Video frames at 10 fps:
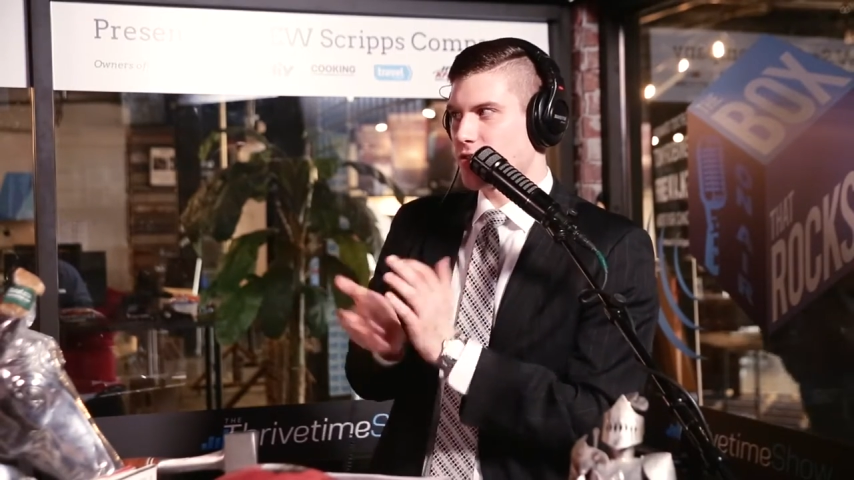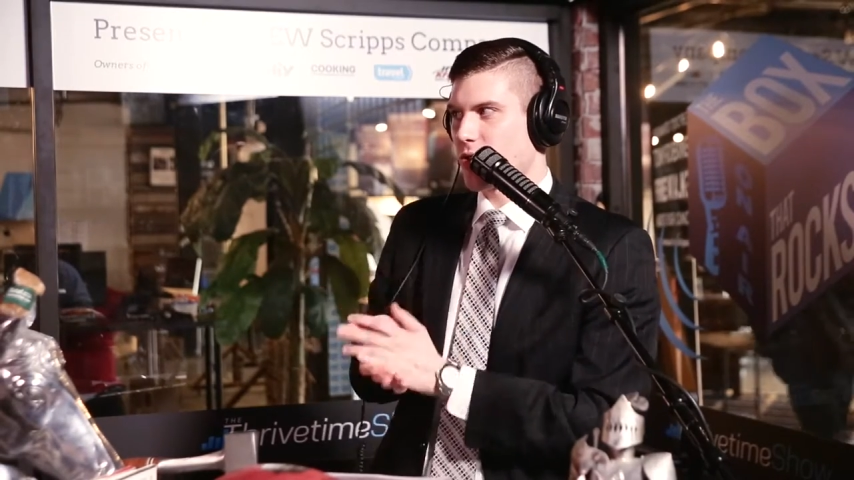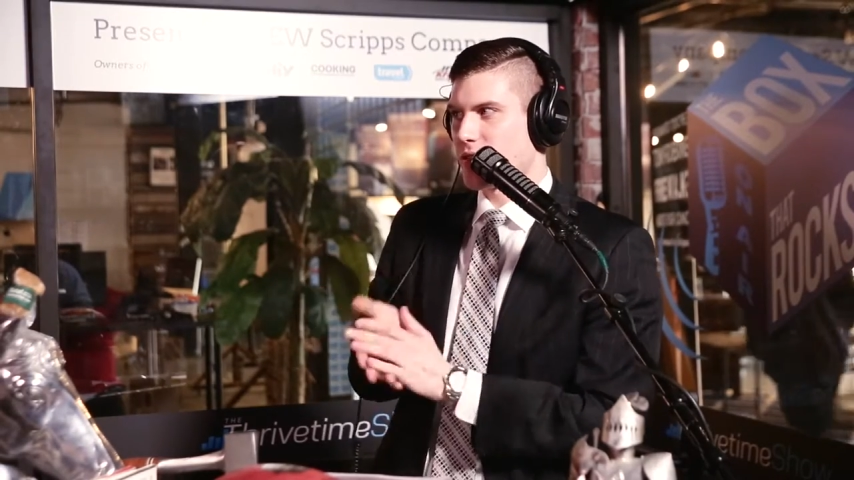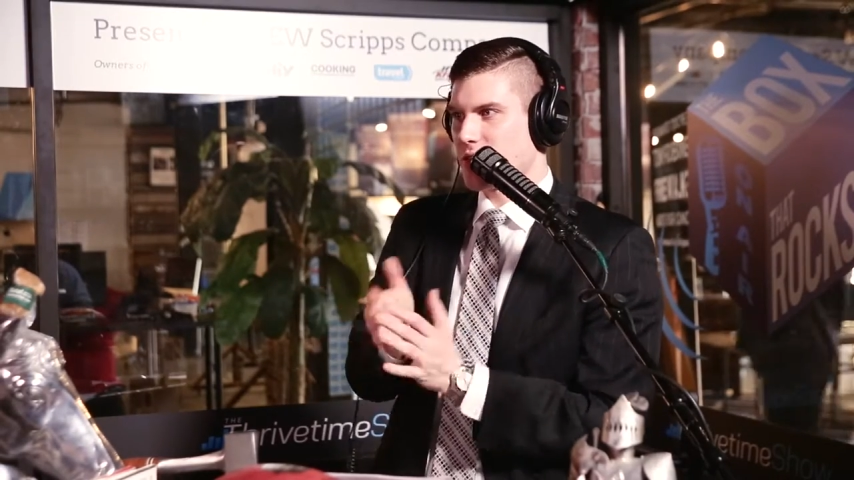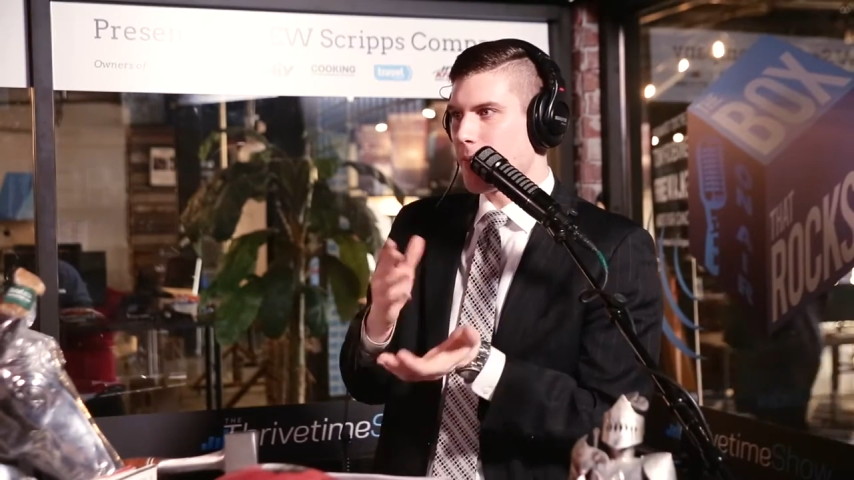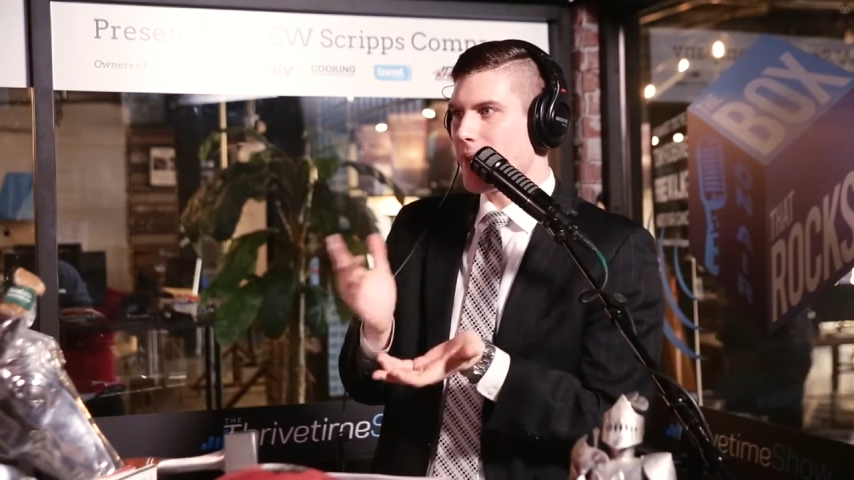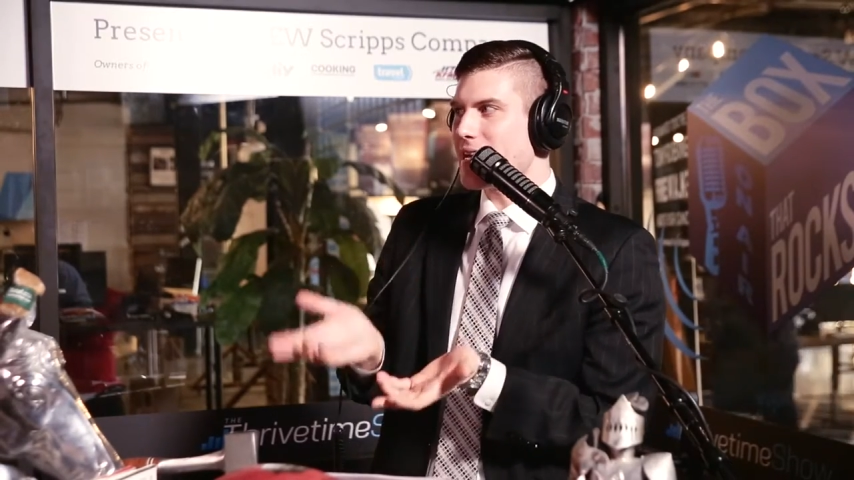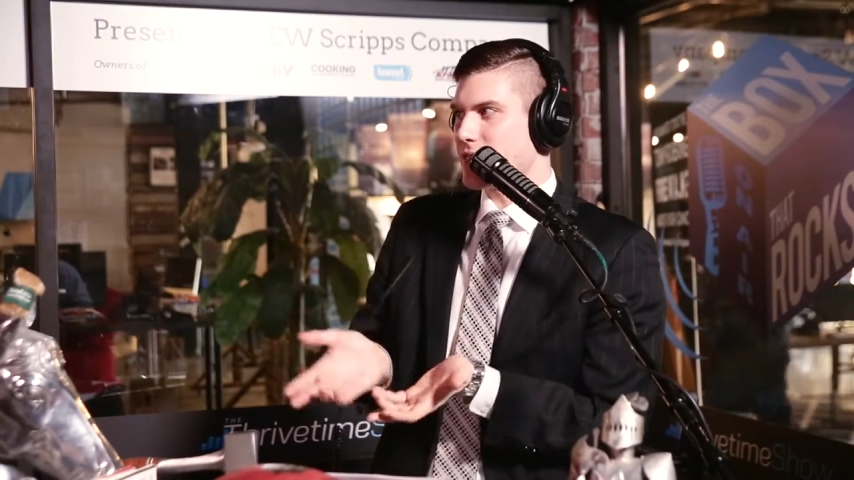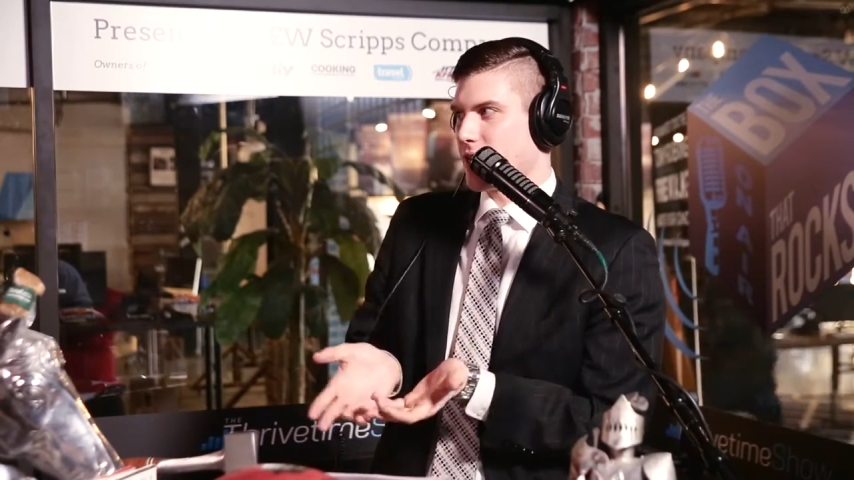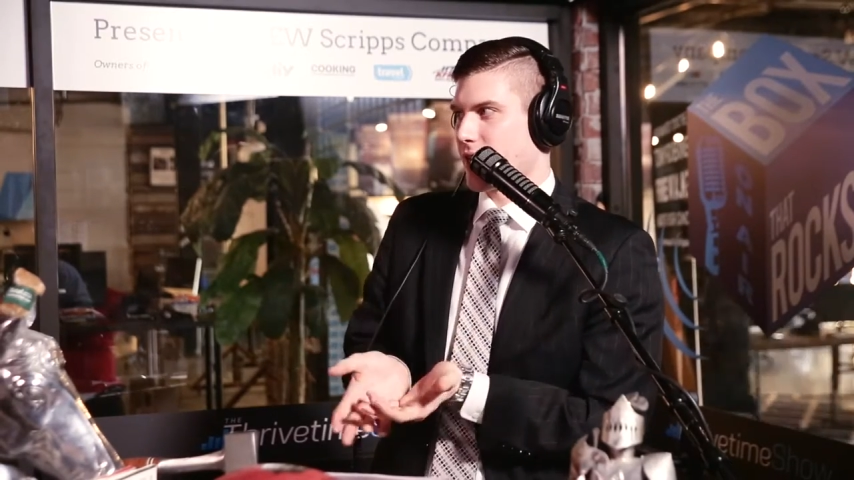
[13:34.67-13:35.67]
store. It's
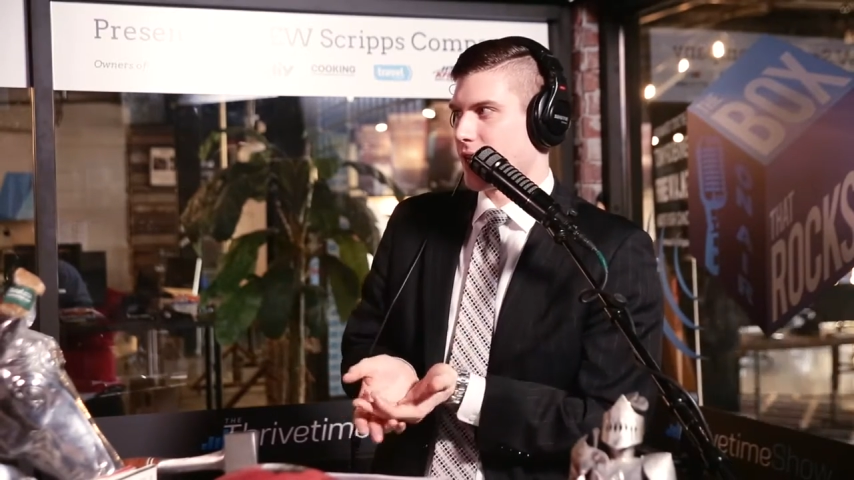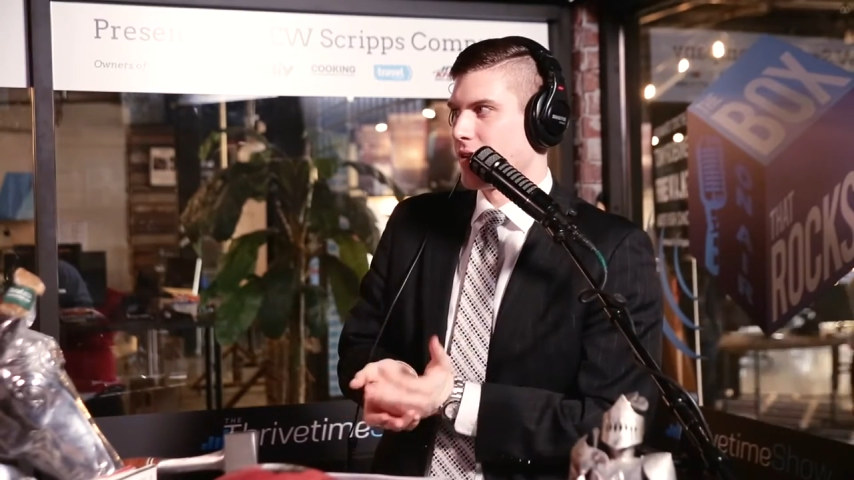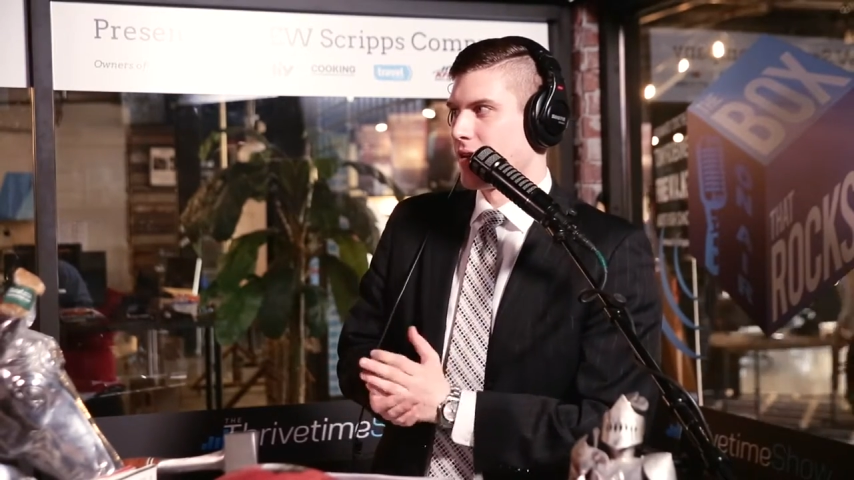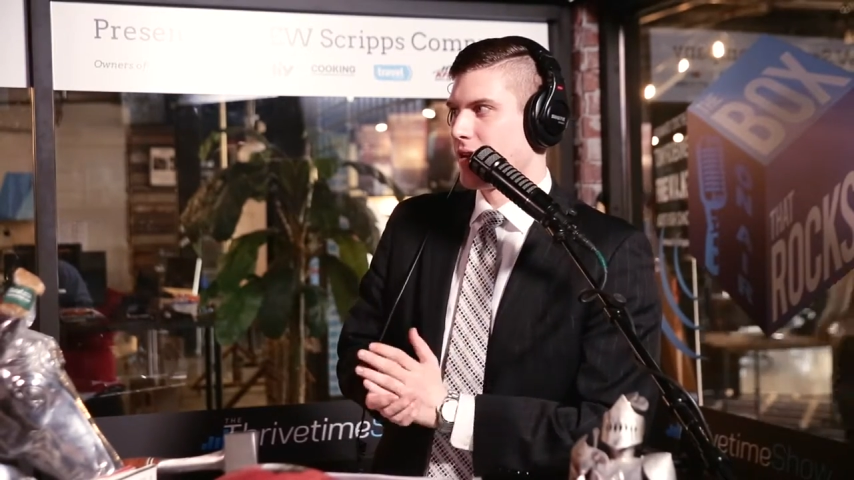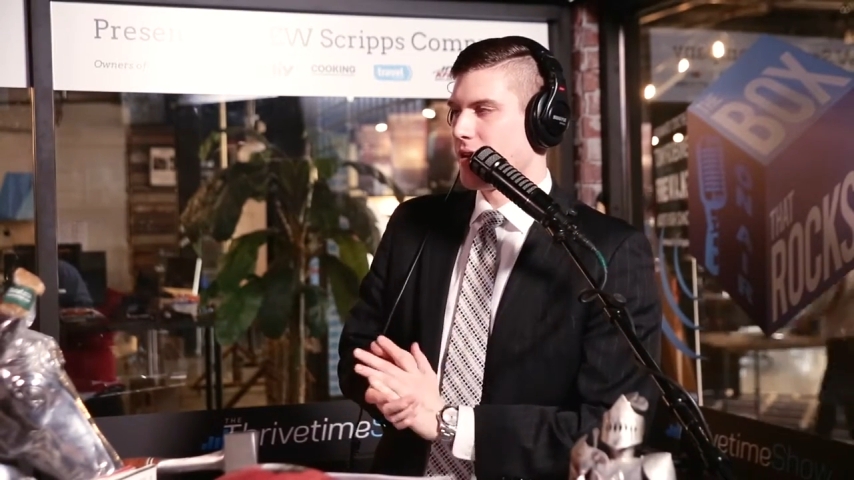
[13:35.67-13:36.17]
amazing. Yeah.